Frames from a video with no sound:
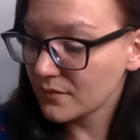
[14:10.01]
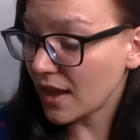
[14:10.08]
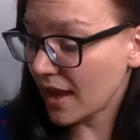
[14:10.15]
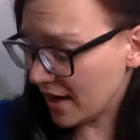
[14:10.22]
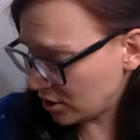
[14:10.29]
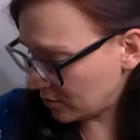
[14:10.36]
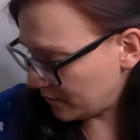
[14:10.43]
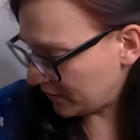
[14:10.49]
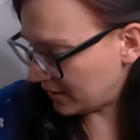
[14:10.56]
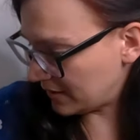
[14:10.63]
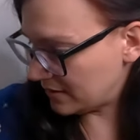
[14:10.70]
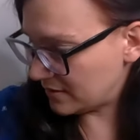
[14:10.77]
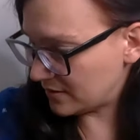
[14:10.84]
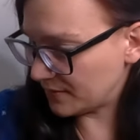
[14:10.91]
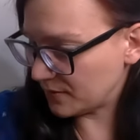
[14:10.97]
I should put that in
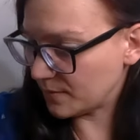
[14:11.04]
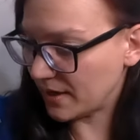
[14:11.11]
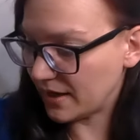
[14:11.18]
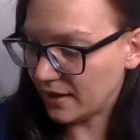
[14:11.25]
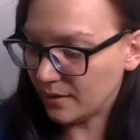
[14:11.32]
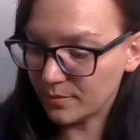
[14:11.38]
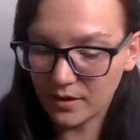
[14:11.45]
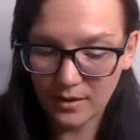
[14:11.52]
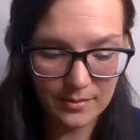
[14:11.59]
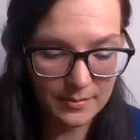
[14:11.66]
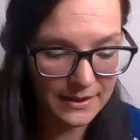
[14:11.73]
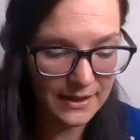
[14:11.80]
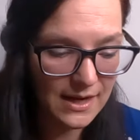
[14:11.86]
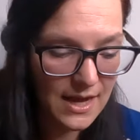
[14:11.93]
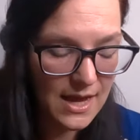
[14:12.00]
a different pile,
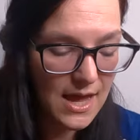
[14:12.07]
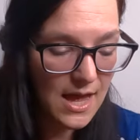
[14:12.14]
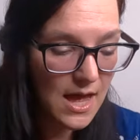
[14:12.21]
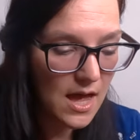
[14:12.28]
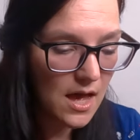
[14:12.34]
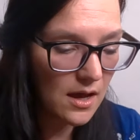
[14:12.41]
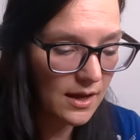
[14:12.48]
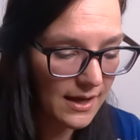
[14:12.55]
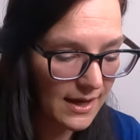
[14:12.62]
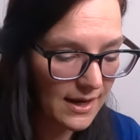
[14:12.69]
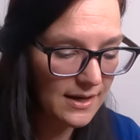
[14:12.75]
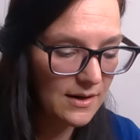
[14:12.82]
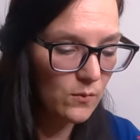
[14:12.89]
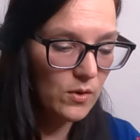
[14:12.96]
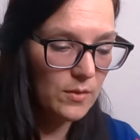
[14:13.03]
probably. Okay,
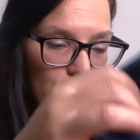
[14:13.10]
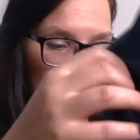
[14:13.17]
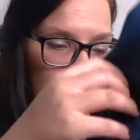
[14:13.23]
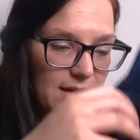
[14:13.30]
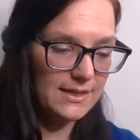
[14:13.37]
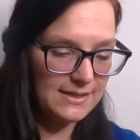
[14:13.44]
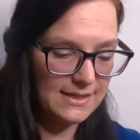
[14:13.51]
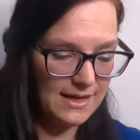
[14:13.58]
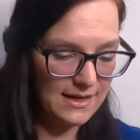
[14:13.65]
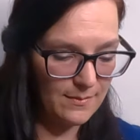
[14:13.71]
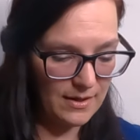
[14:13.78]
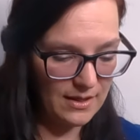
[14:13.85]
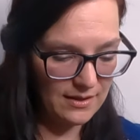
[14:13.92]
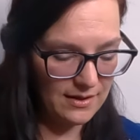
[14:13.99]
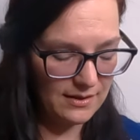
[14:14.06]
and then one more kids
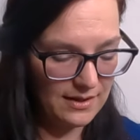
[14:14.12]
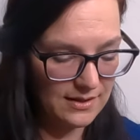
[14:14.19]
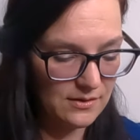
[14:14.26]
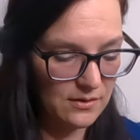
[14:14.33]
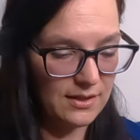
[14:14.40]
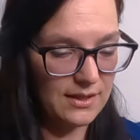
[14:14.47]
item. I think that's all